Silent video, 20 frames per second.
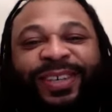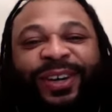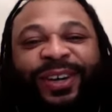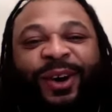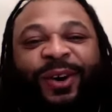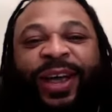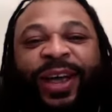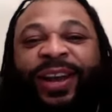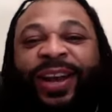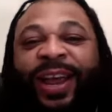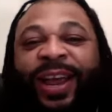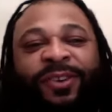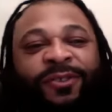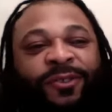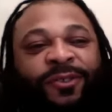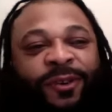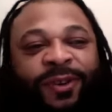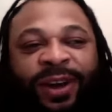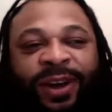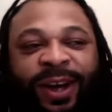know, and
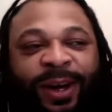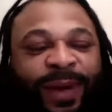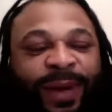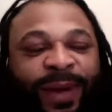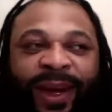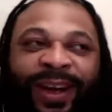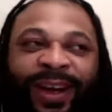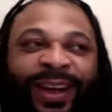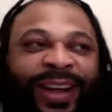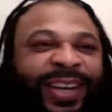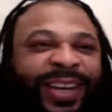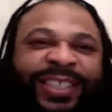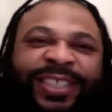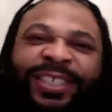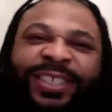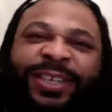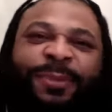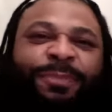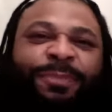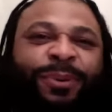growing up,
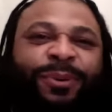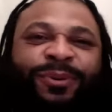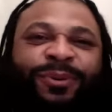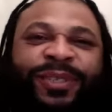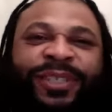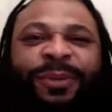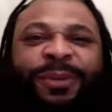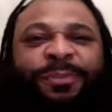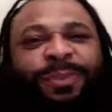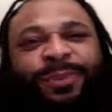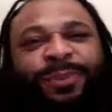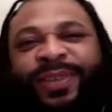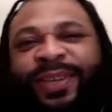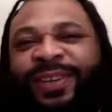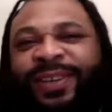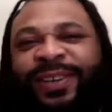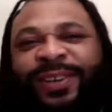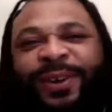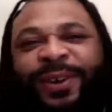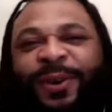simple.
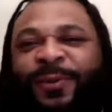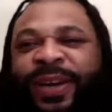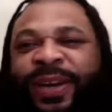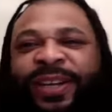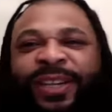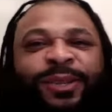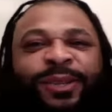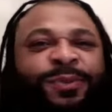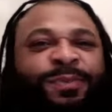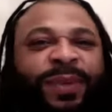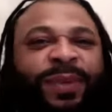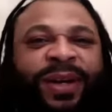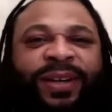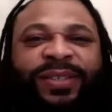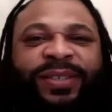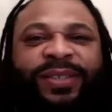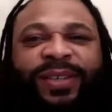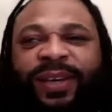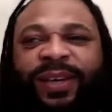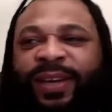You know, we didn't do
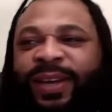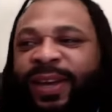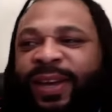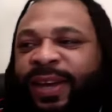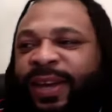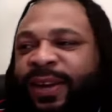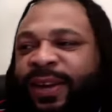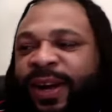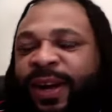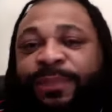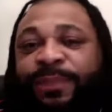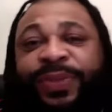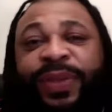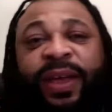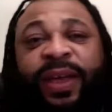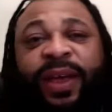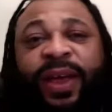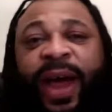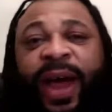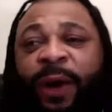much. Again,
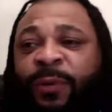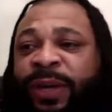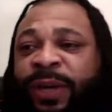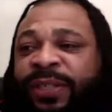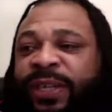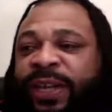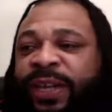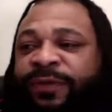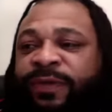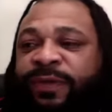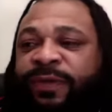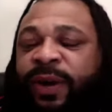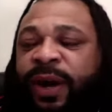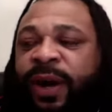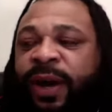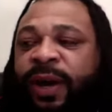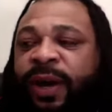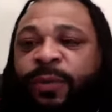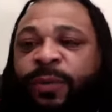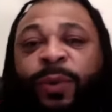I wasn't even.
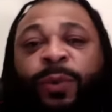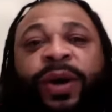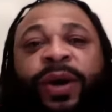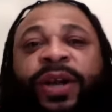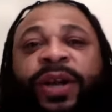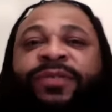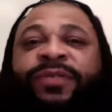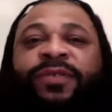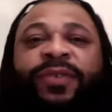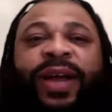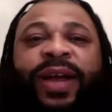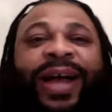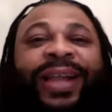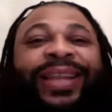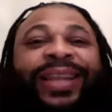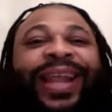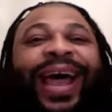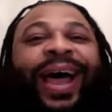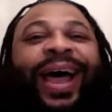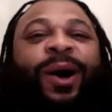We weren't even
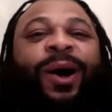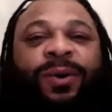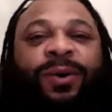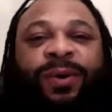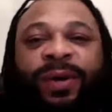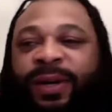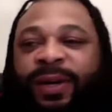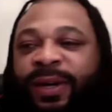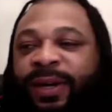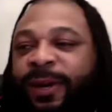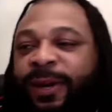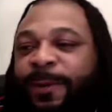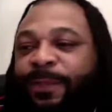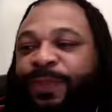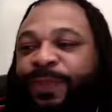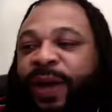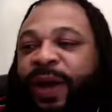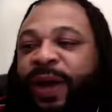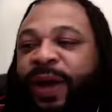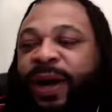allowed
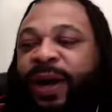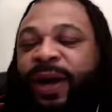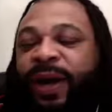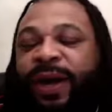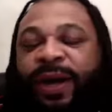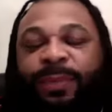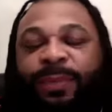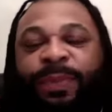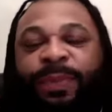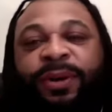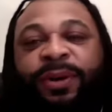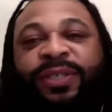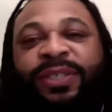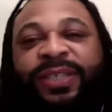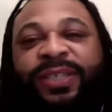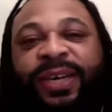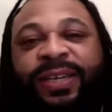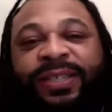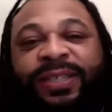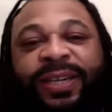per
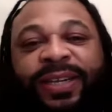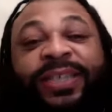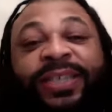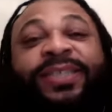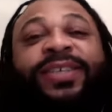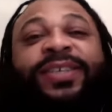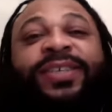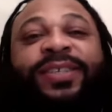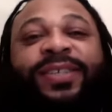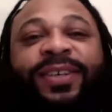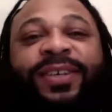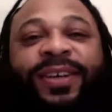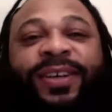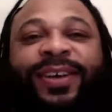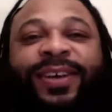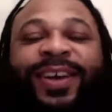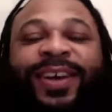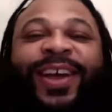se to listen to